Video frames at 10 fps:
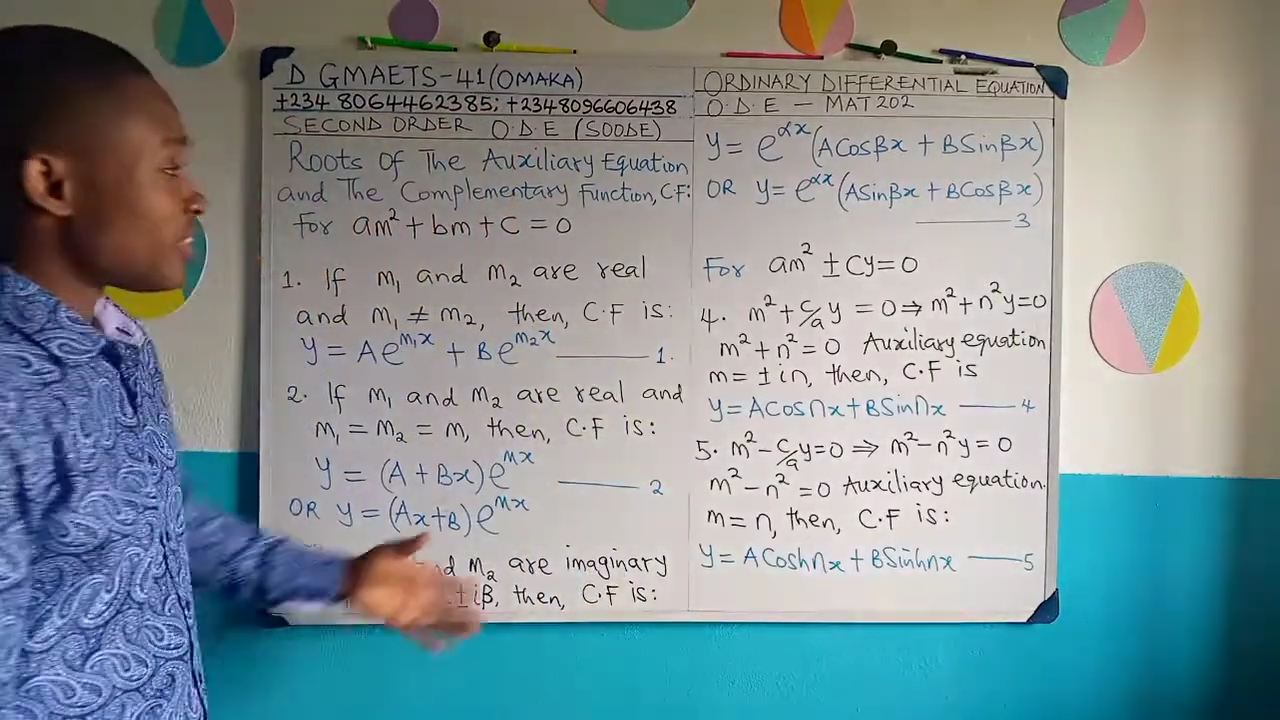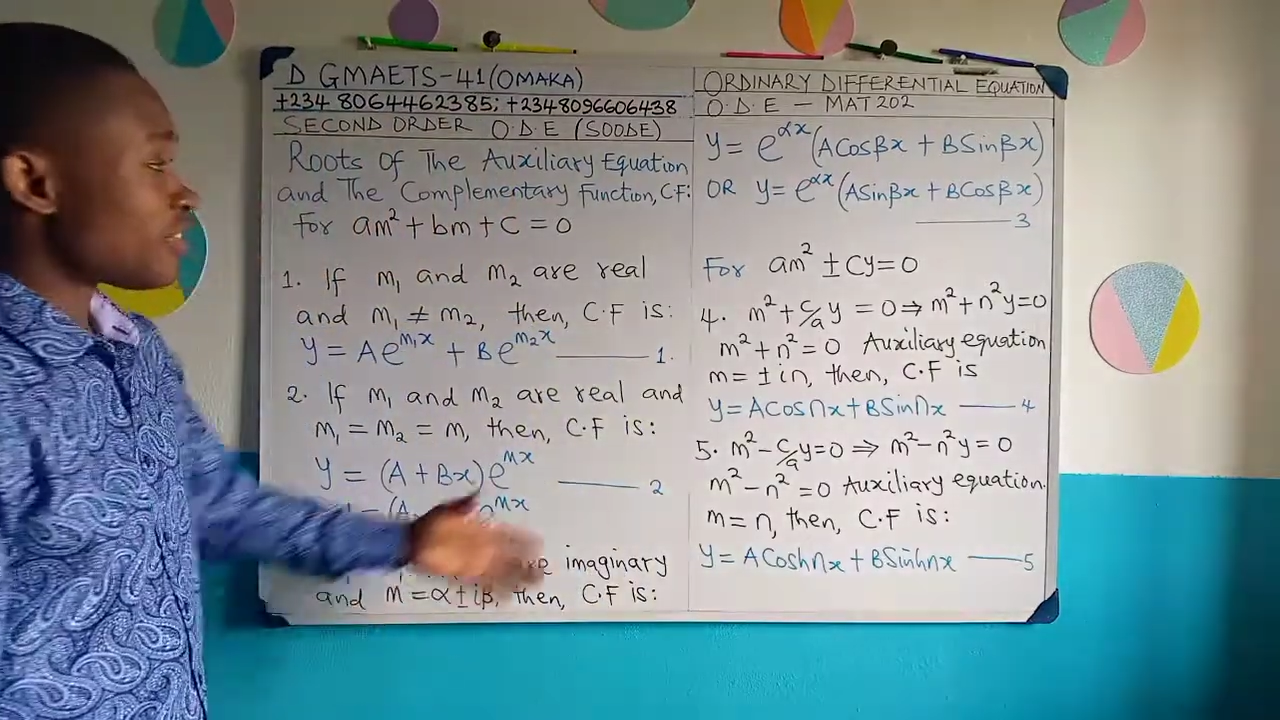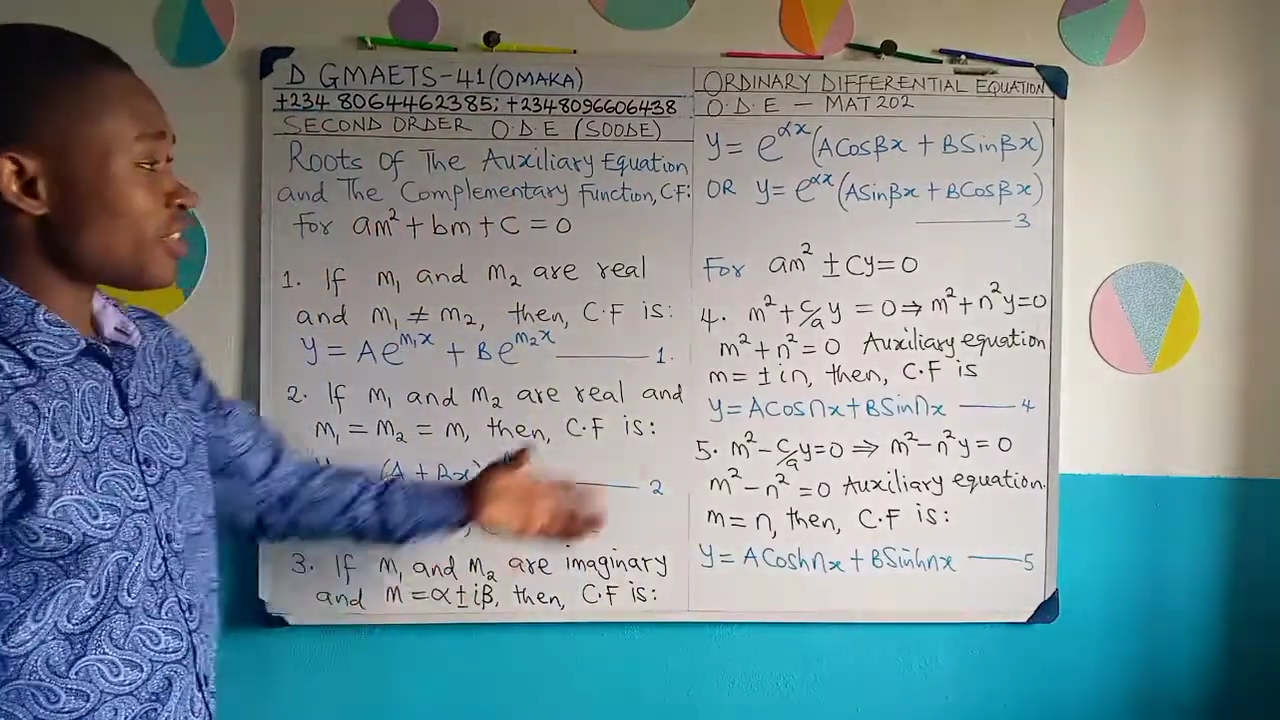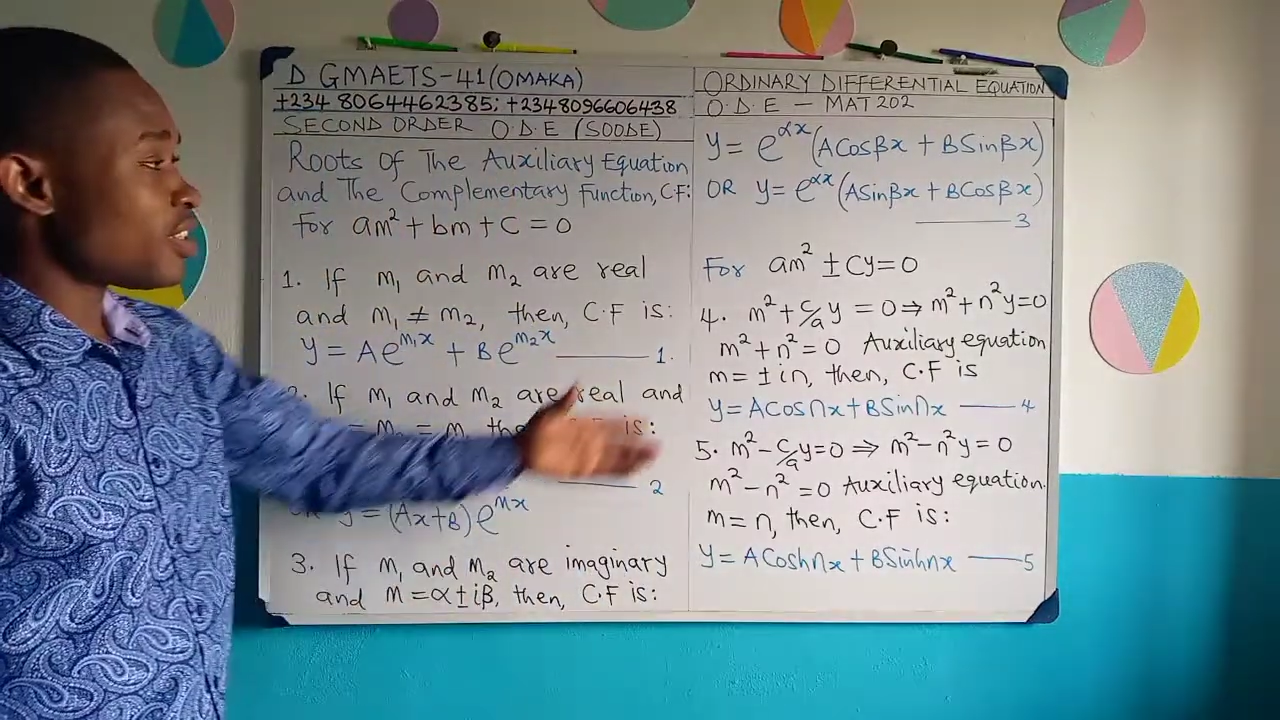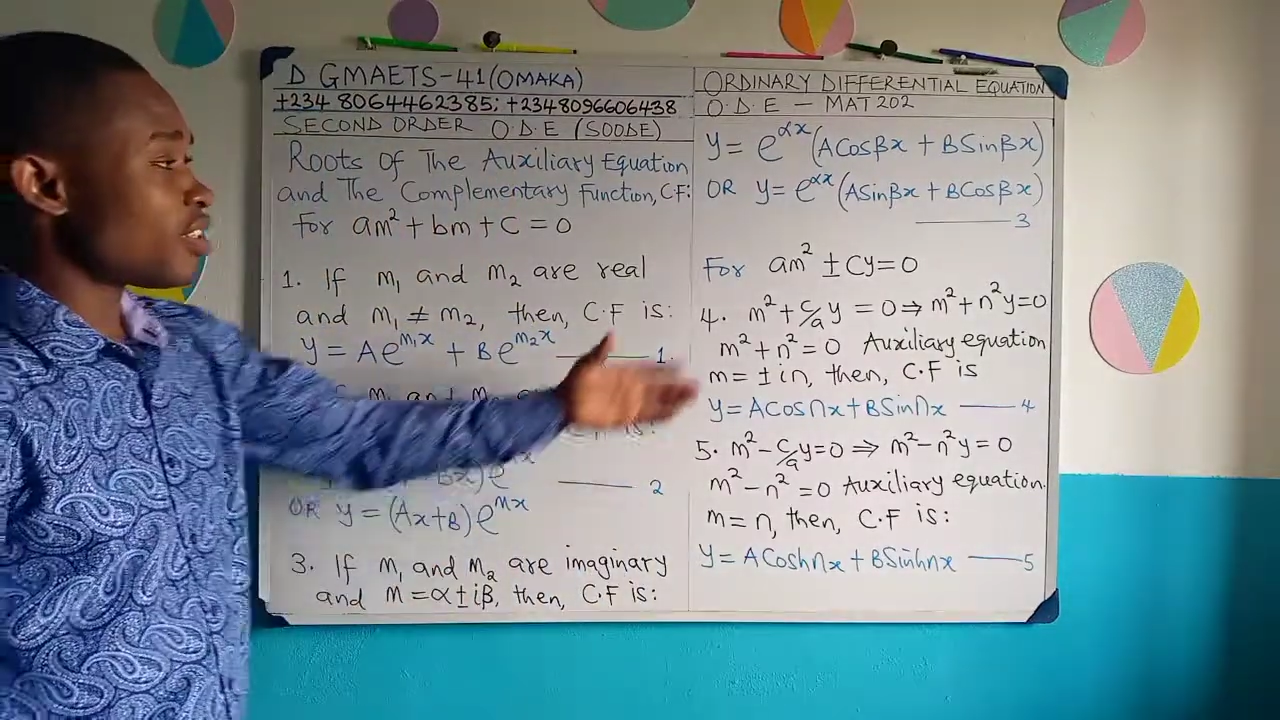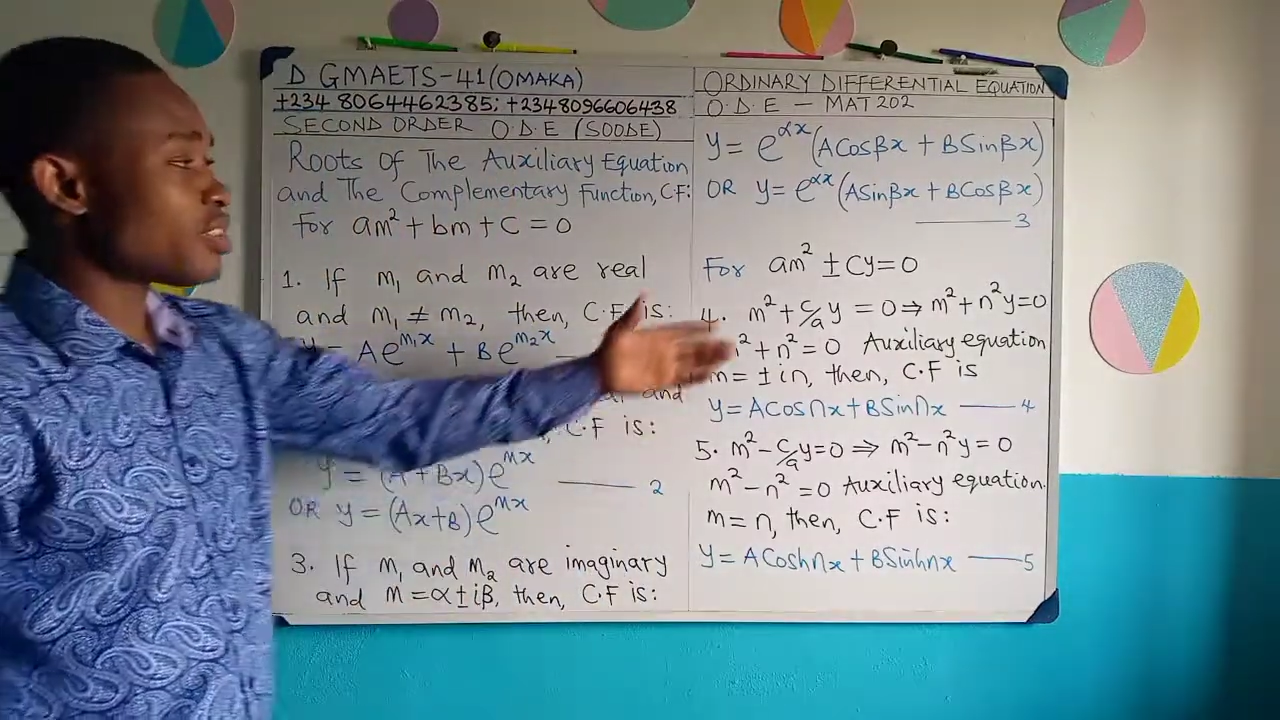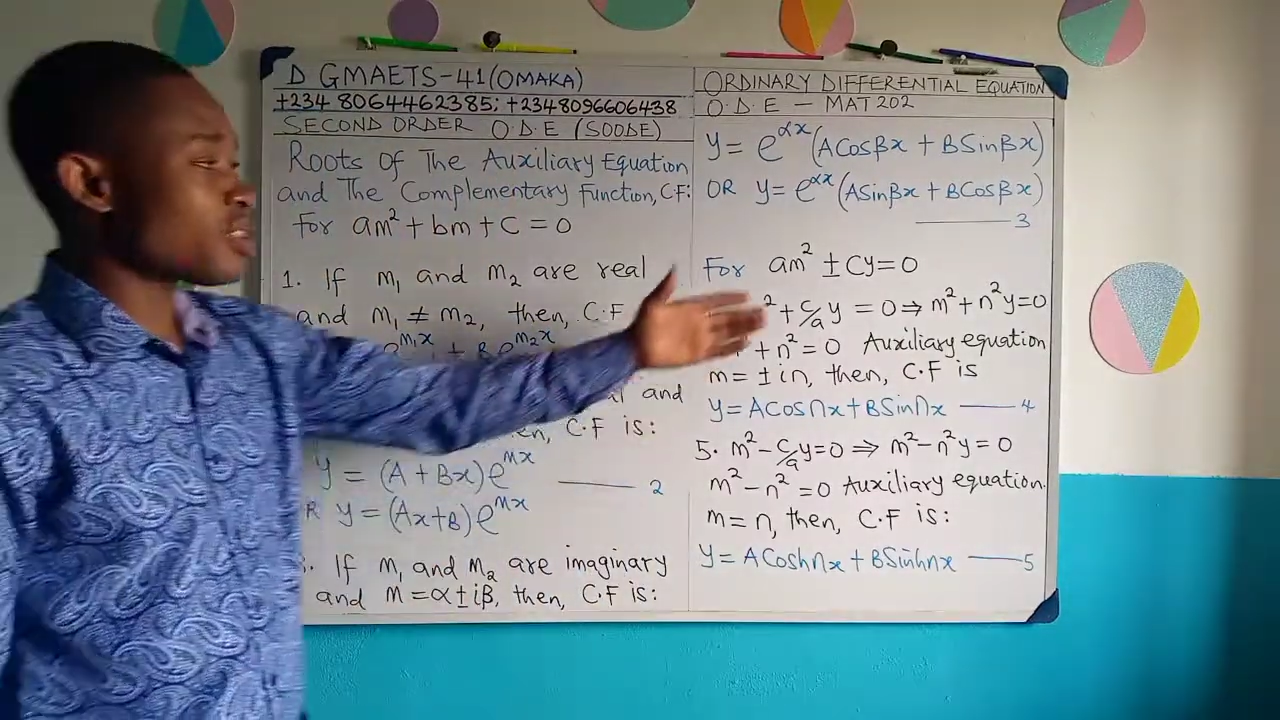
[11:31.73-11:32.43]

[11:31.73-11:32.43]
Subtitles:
third